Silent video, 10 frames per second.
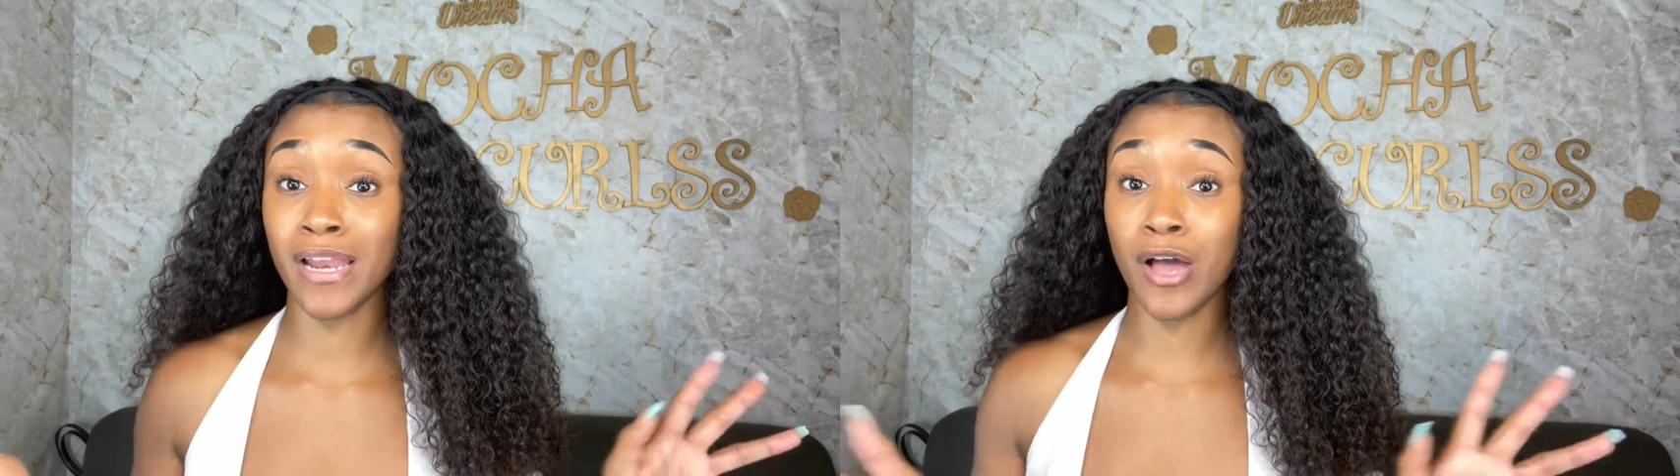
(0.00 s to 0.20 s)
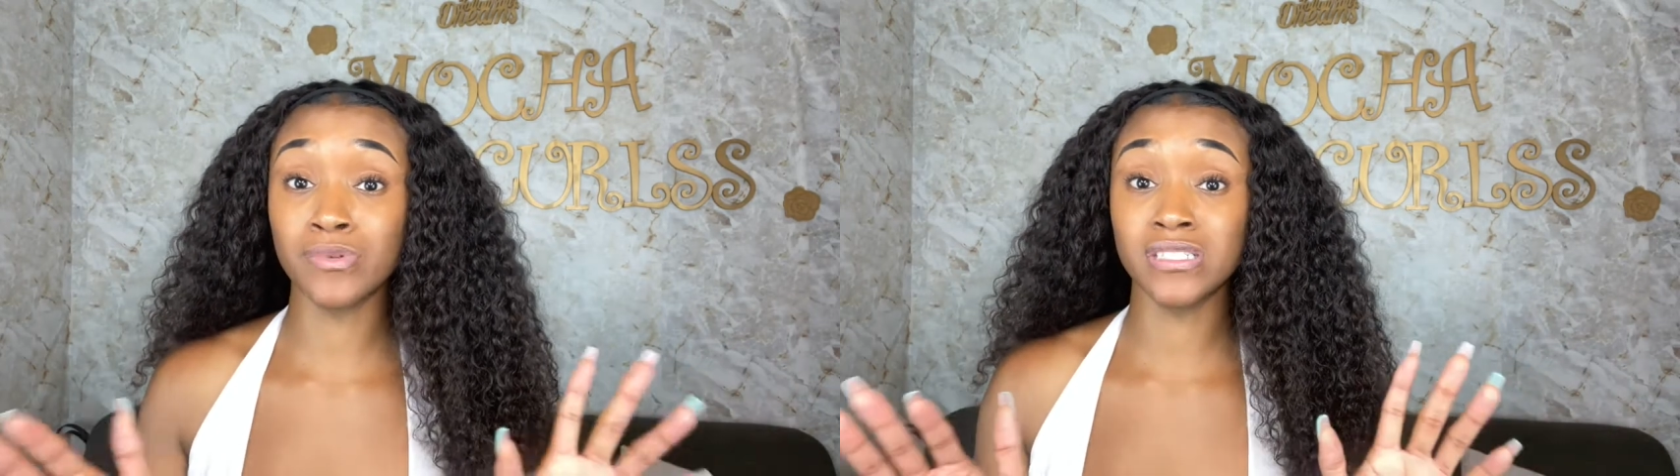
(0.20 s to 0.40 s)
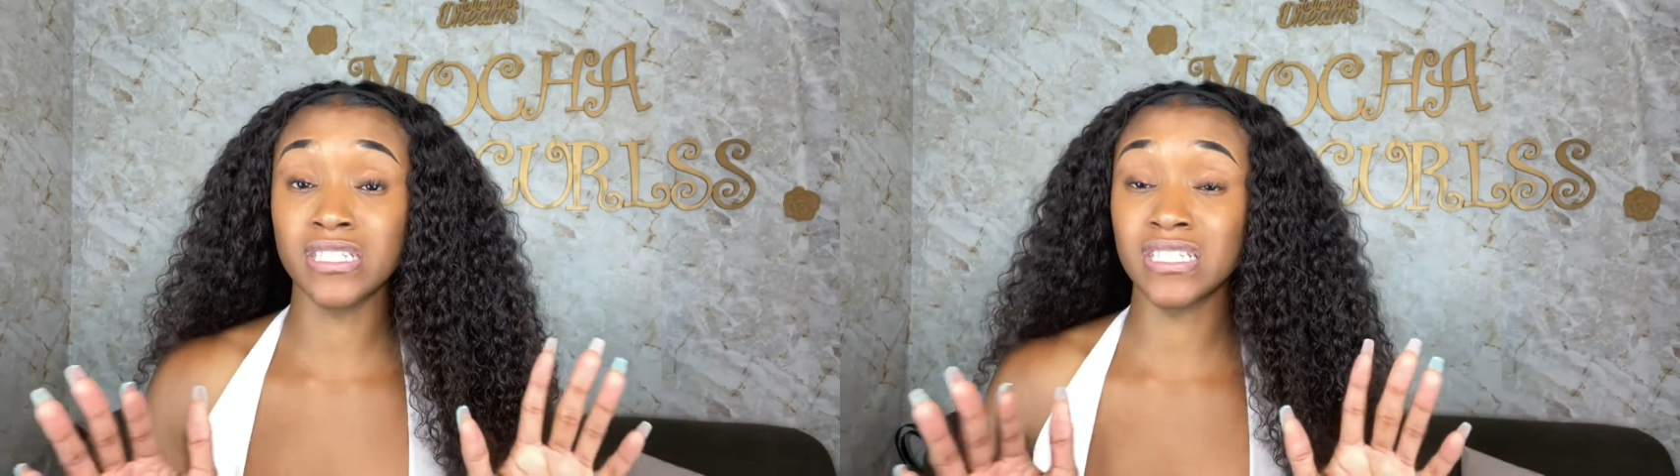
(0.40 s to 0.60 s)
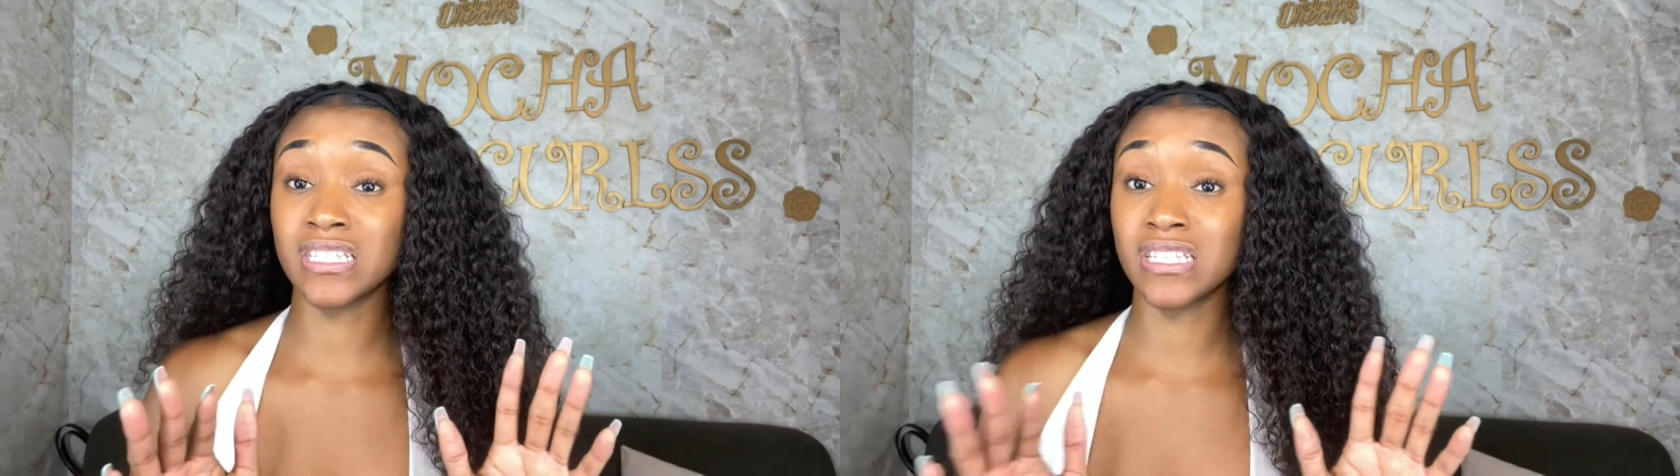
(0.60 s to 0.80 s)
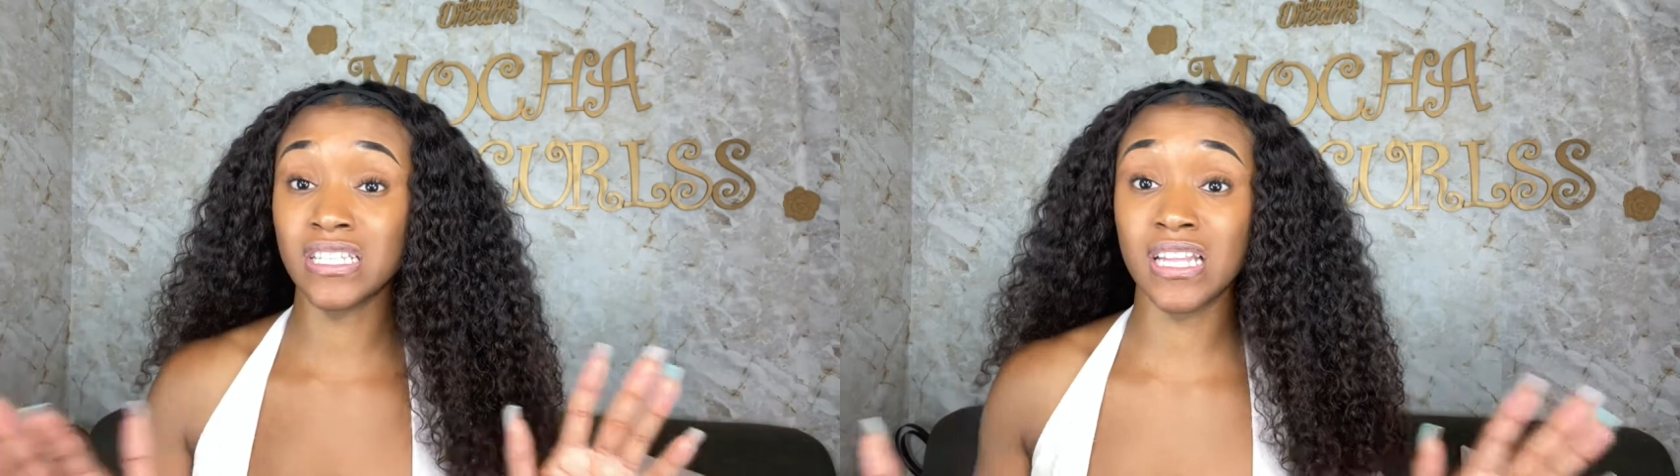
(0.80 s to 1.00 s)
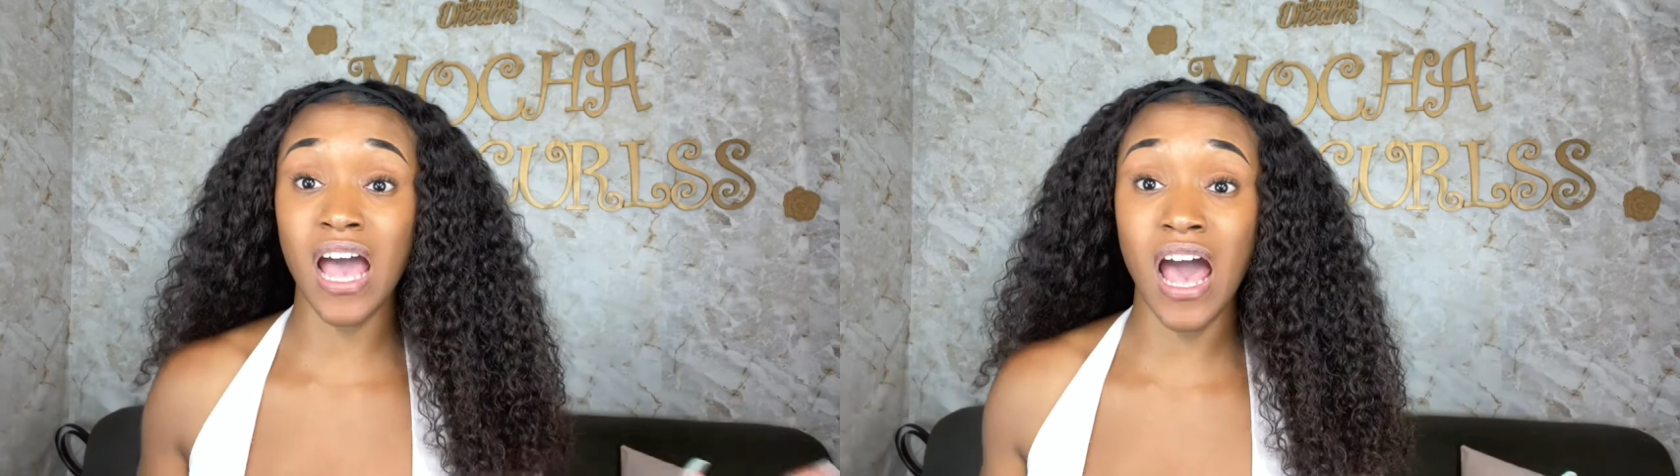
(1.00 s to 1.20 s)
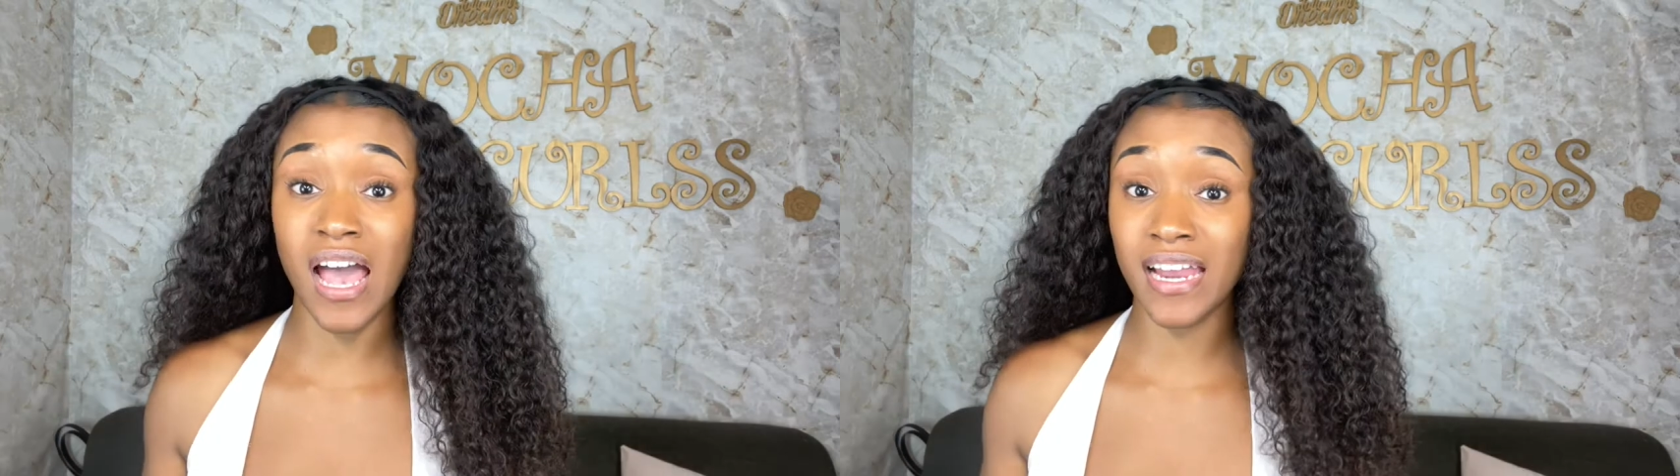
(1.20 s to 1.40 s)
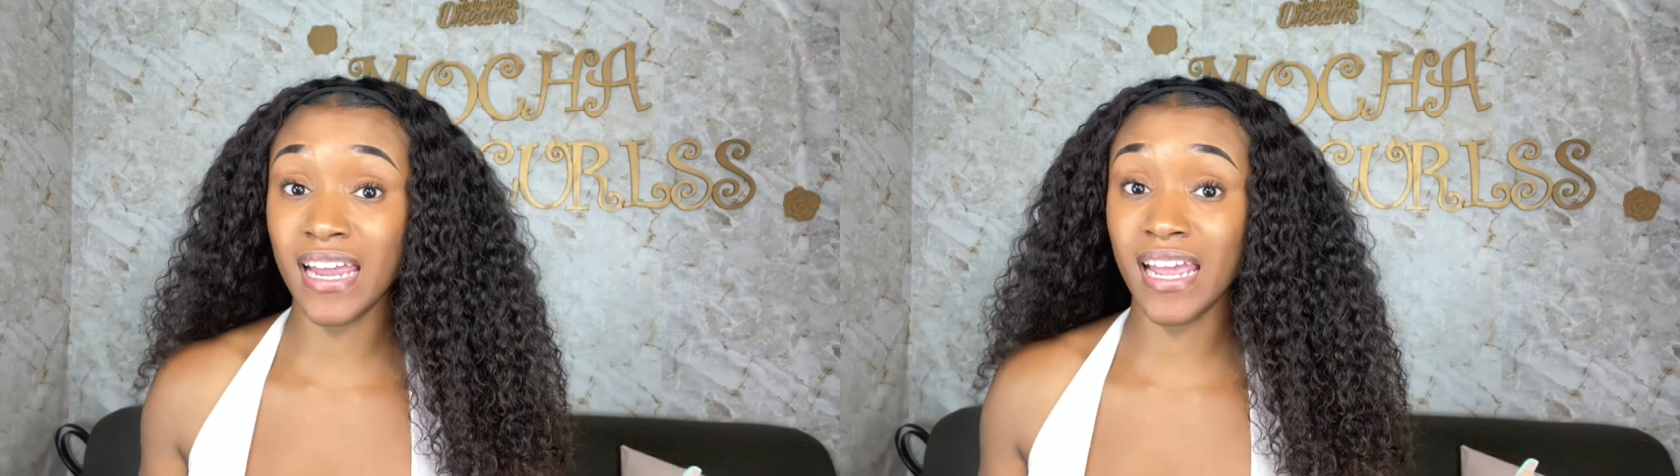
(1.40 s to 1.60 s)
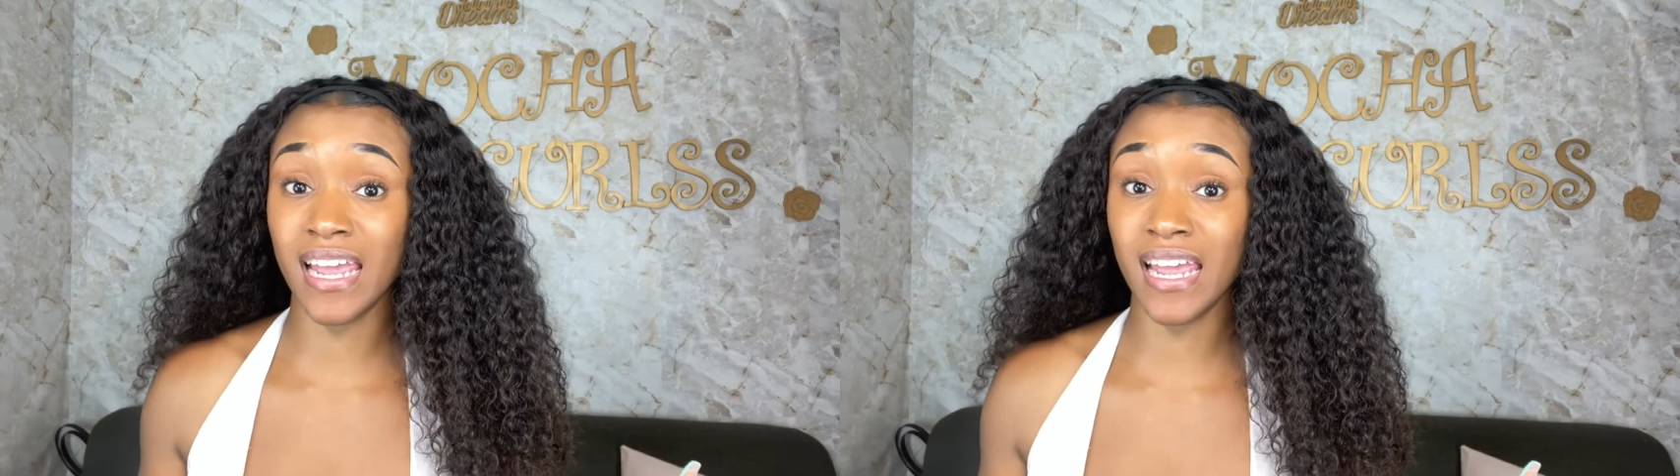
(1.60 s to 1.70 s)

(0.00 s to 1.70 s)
and I was just not